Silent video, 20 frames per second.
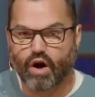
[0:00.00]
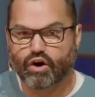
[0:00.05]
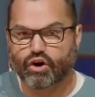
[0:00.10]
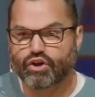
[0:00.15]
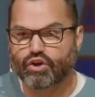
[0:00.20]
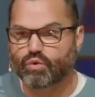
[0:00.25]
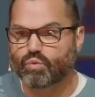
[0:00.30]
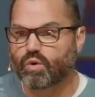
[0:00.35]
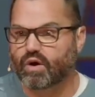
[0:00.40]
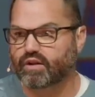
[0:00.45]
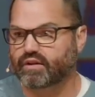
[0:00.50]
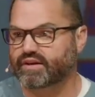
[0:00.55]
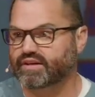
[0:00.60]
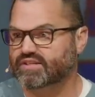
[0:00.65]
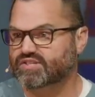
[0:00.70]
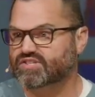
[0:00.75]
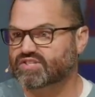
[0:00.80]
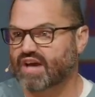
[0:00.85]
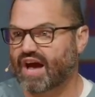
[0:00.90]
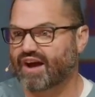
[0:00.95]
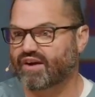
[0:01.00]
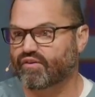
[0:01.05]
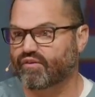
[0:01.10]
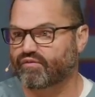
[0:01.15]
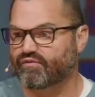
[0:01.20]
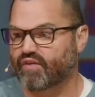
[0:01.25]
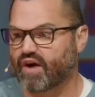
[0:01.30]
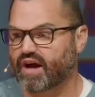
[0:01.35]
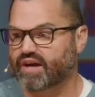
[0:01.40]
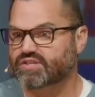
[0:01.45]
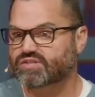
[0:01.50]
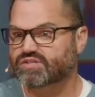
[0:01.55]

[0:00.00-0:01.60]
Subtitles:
are you willing to sacrifice?